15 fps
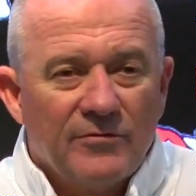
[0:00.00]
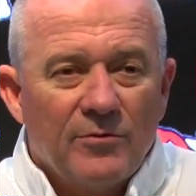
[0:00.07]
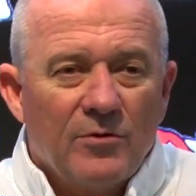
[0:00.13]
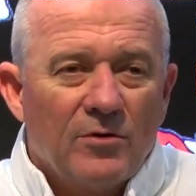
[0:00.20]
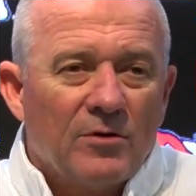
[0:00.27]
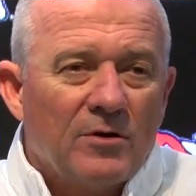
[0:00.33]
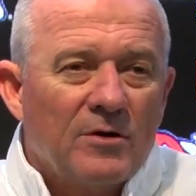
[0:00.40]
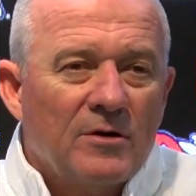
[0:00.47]

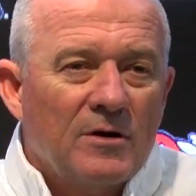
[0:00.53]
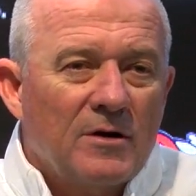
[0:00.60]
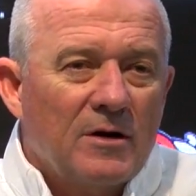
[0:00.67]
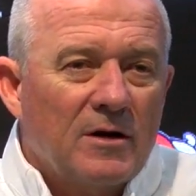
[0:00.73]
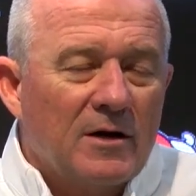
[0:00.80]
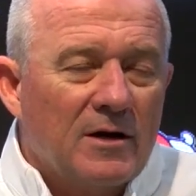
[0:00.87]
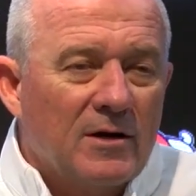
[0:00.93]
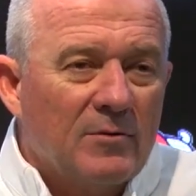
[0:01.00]
104.
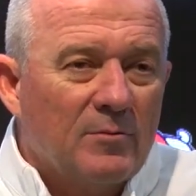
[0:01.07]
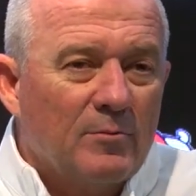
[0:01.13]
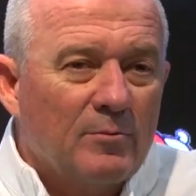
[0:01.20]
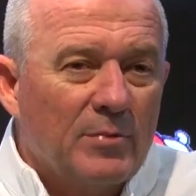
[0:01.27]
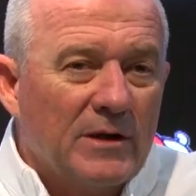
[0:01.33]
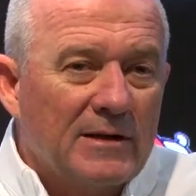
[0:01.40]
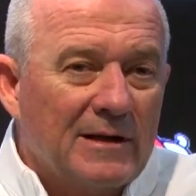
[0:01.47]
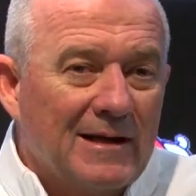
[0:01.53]

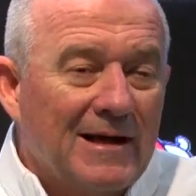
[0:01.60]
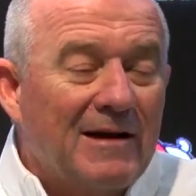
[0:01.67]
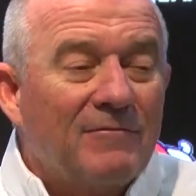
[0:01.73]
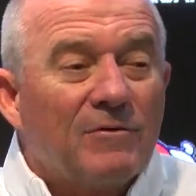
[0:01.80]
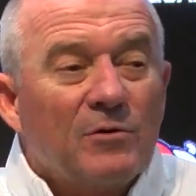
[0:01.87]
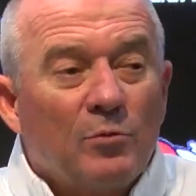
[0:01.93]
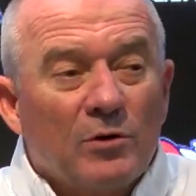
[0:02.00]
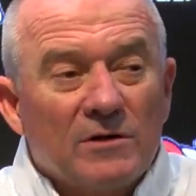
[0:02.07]
But
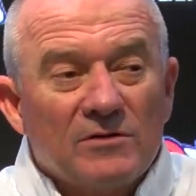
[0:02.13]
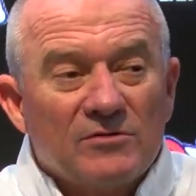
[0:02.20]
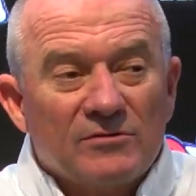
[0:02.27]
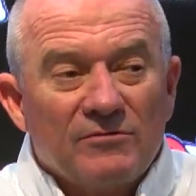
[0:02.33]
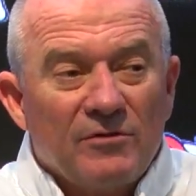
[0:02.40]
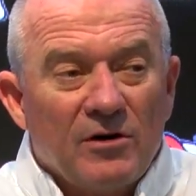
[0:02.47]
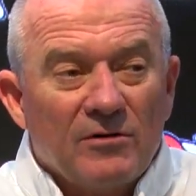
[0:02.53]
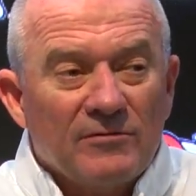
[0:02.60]
everyone is
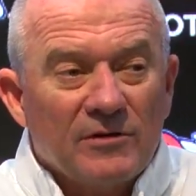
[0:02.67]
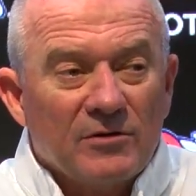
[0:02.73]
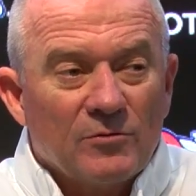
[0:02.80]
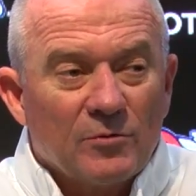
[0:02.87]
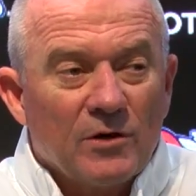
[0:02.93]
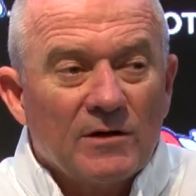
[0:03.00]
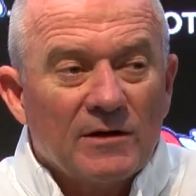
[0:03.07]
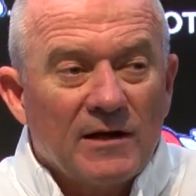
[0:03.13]
involved in
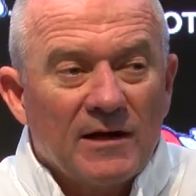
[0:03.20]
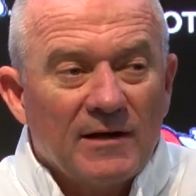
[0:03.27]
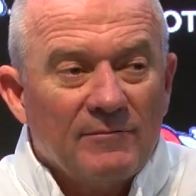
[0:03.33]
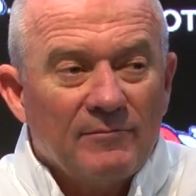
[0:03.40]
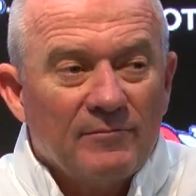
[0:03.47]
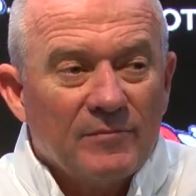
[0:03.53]
the run game.